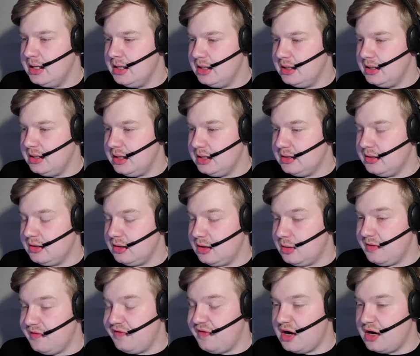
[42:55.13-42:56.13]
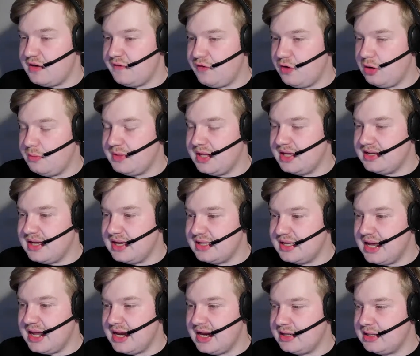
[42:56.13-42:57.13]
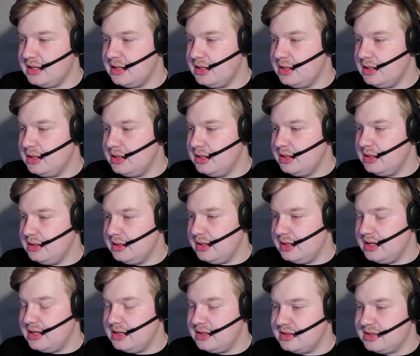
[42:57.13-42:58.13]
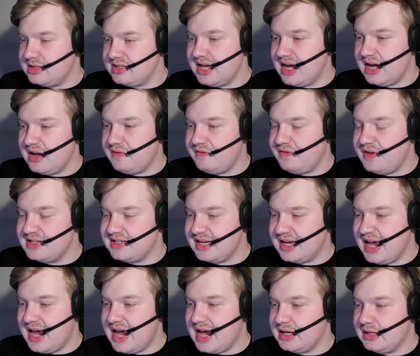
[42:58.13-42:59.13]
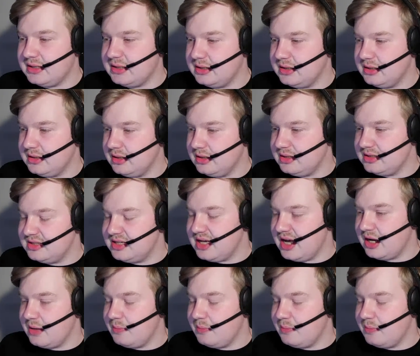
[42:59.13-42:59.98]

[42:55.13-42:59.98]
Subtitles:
And to be fair to Fulham, they did get it. And then in the second phase again, the second